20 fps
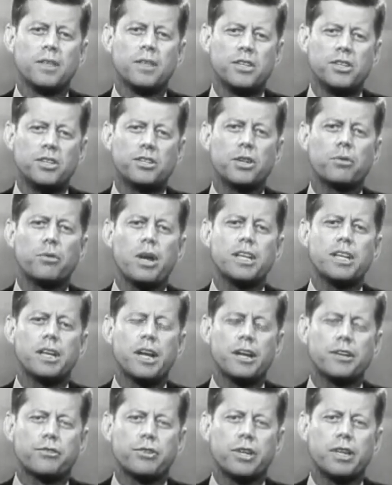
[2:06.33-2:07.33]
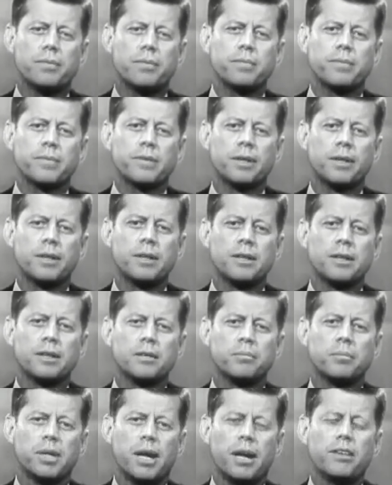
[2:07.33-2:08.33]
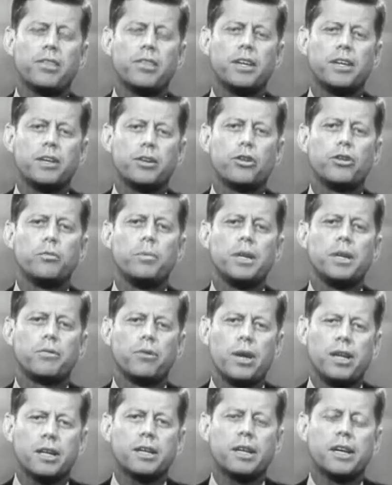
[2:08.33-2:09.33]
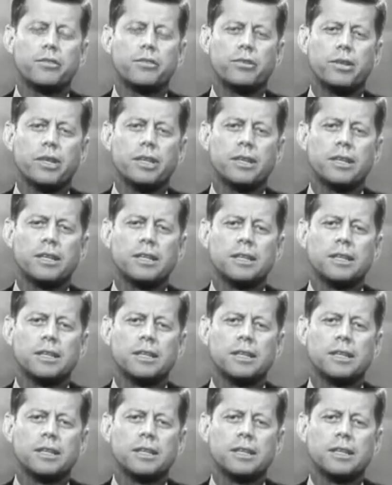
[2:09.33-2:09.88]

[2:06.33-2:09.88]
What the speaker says: This is a great country, but I think it could be a greater country.